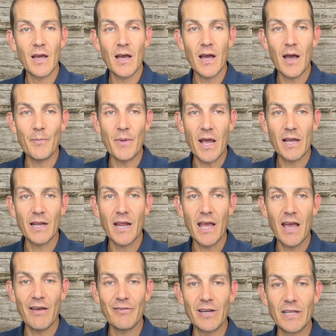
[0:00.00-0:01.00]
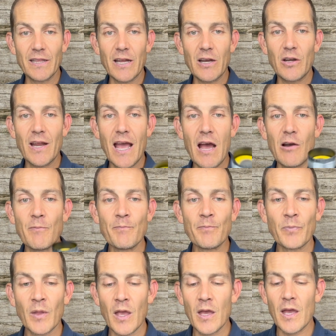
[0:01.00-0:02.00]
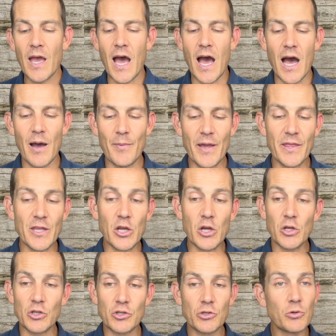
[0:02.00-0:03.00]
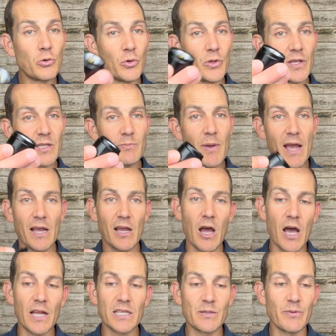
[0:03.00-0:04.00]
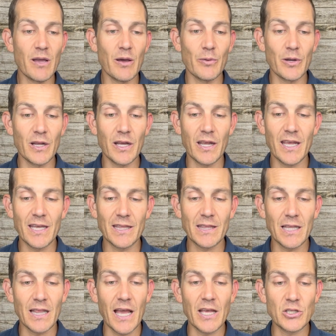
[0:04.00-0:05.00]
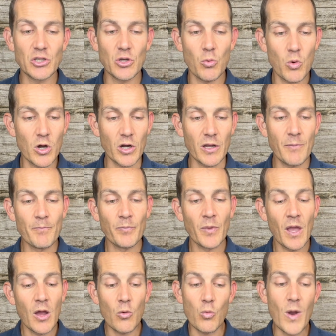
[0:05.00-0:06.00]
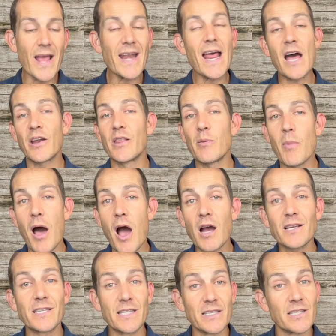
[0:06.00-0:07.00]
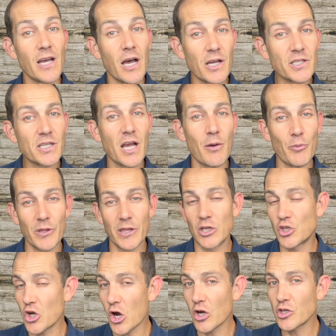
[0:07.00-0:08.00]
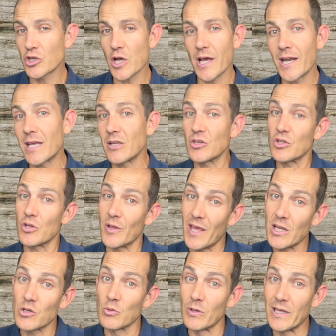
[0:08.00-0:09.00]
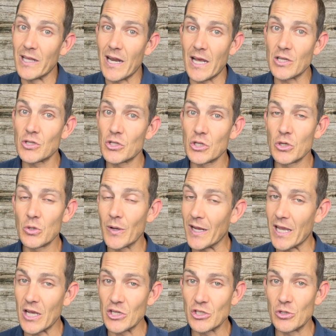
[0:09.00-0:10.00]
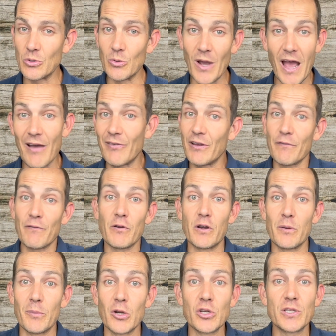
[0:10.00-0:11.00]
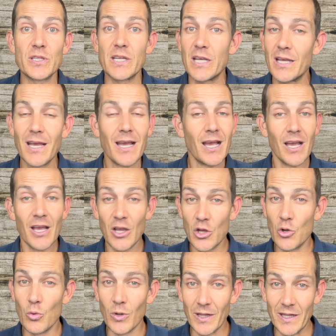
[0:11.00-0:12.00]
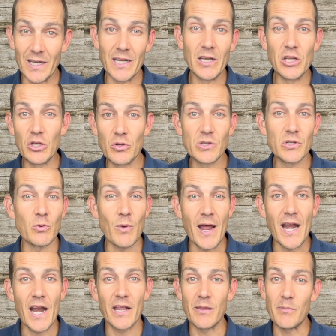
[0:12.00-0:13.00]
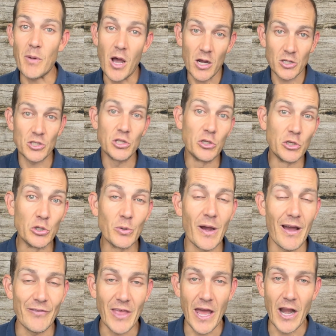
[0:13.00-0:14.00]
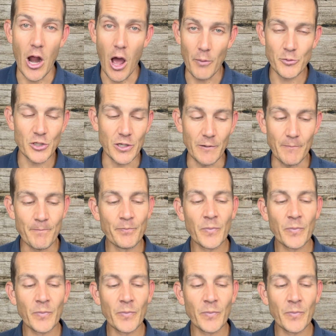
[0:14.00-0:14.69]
I'm not gonna have it in there now. And then you can screw this back on to be able to get the light to work. Right out of the box, it does come with a charge on it. So that's really nice too, in case you have it for an emergency. You really need to use it right out of the box. You do have that option.